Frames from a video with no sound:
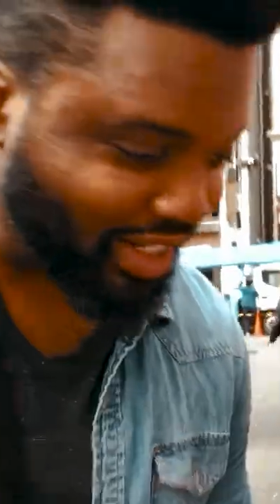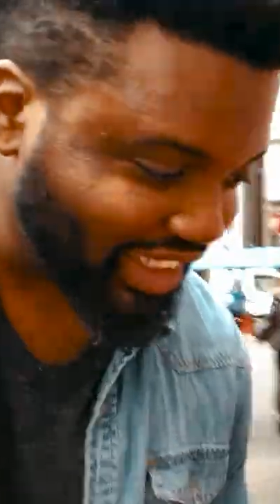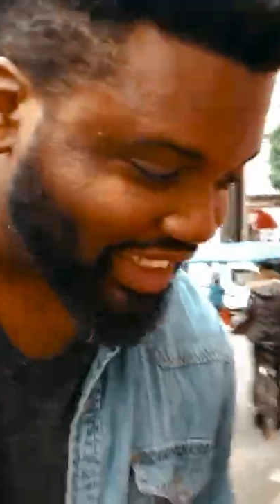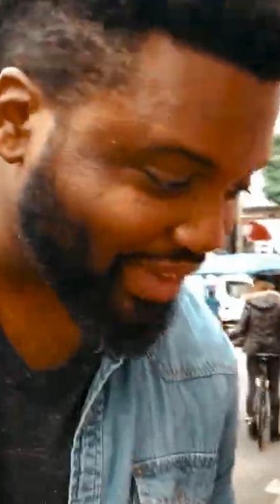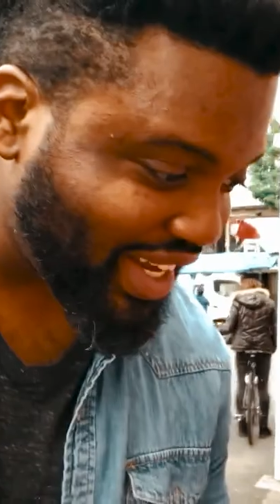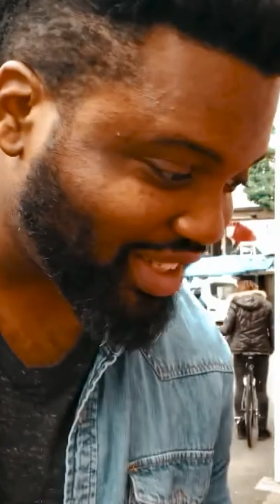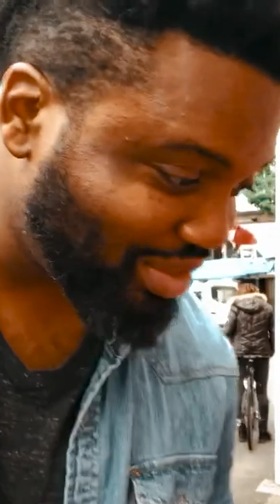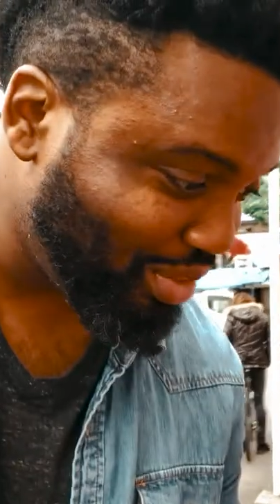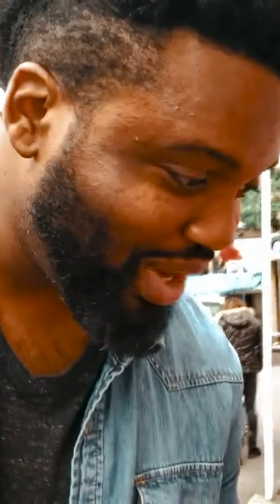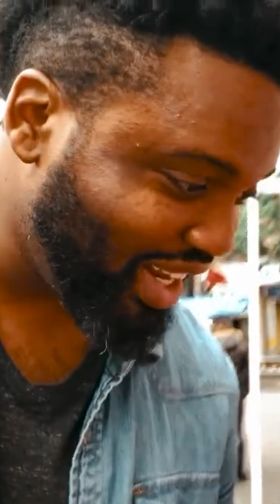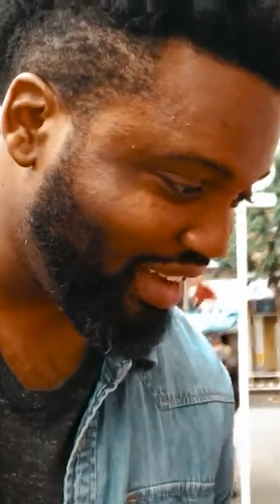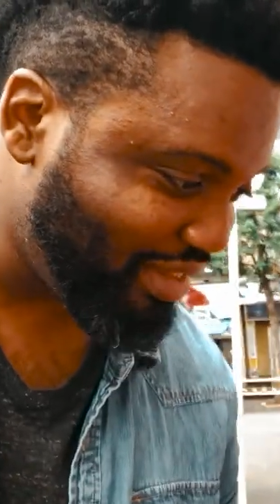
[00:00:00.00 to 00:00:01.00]
this thing is
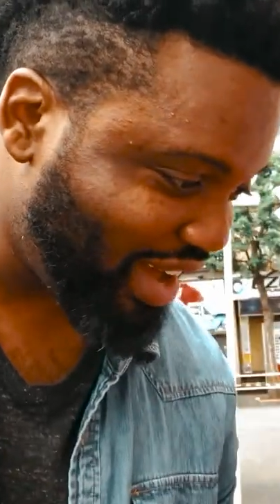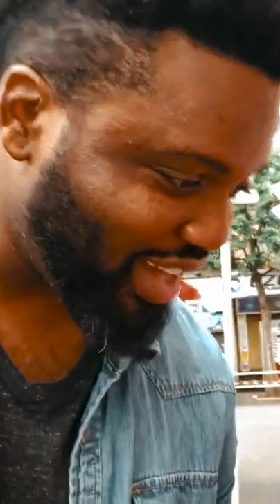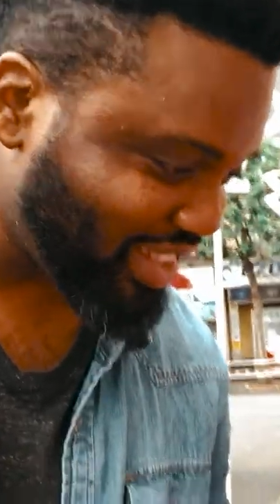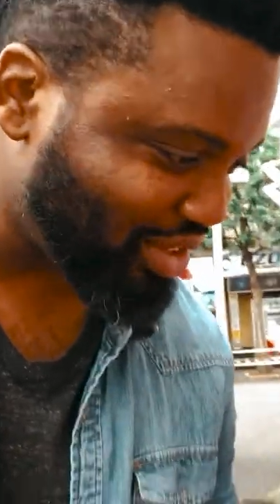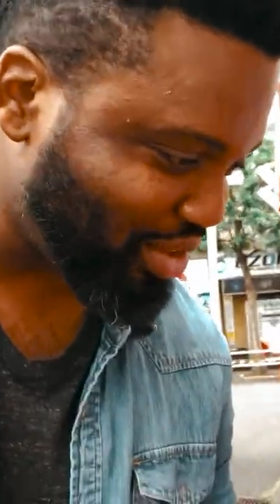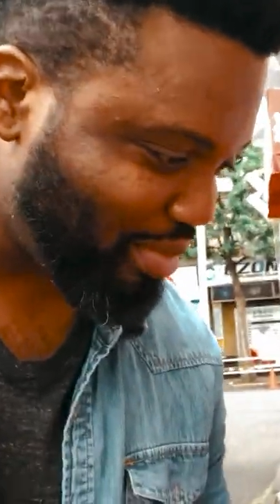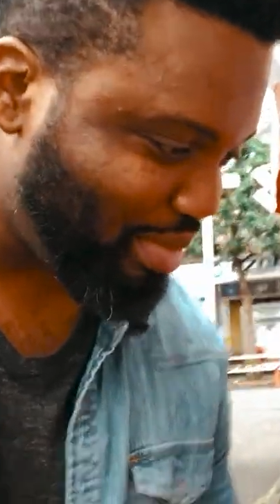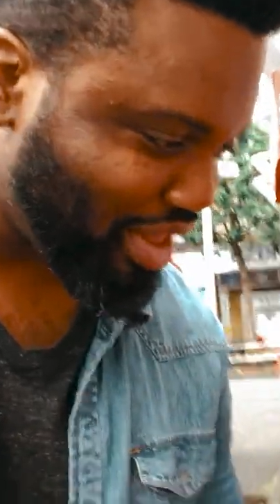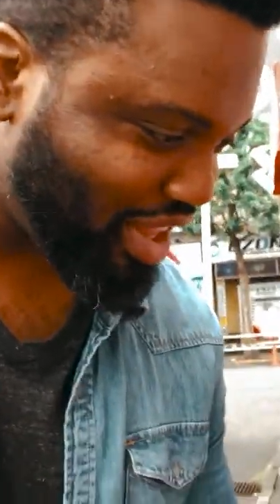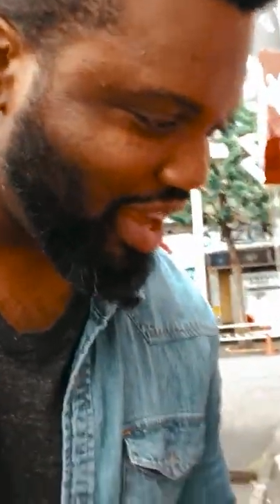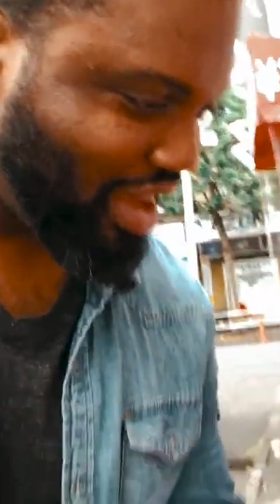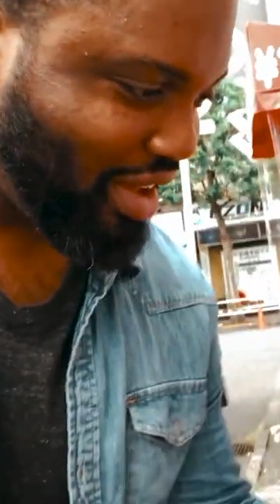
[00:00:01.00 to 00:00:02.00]
really fast. So you put
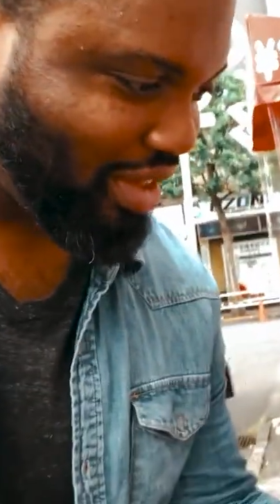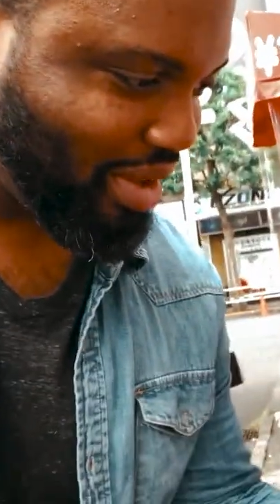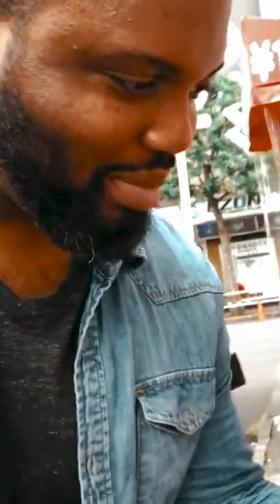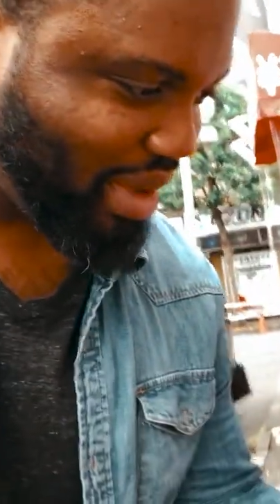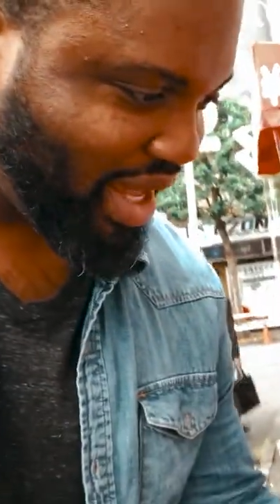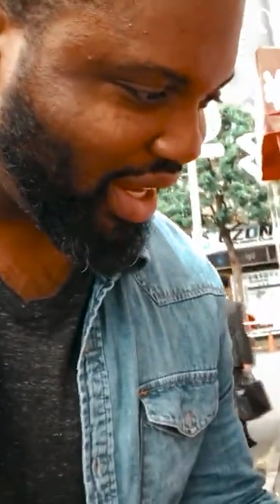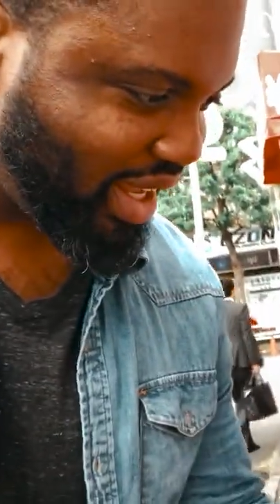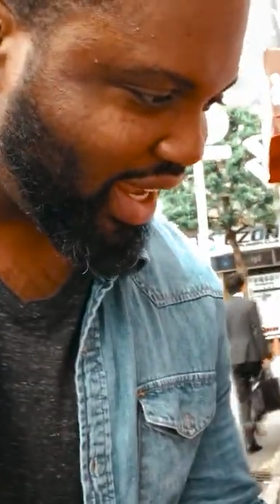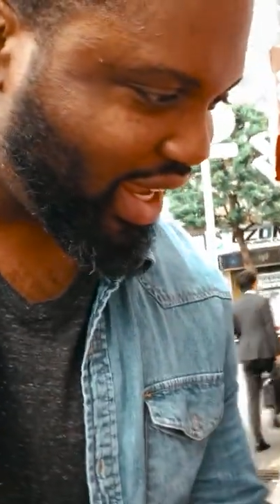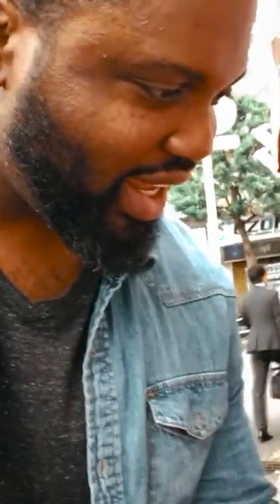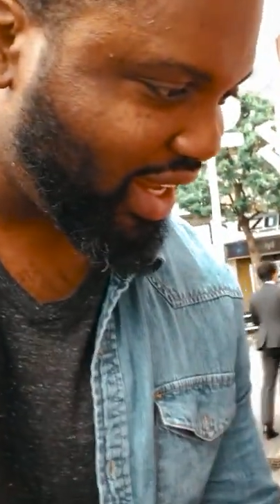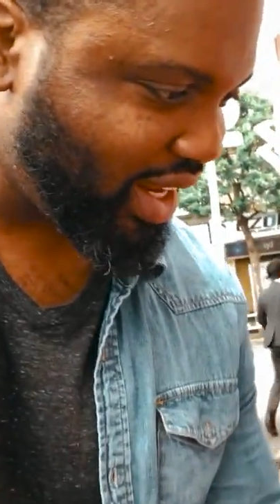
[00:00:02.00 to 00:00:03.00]
the bill
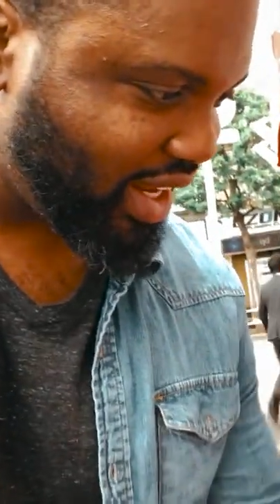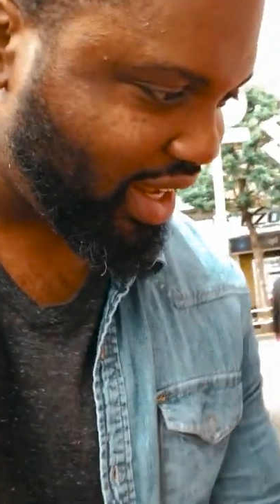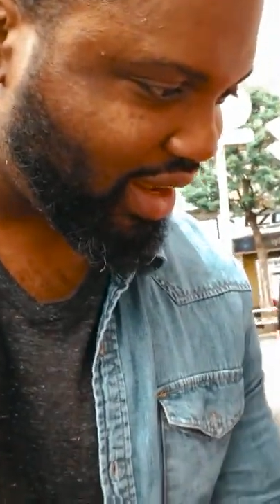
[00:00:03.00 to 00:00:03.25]
in.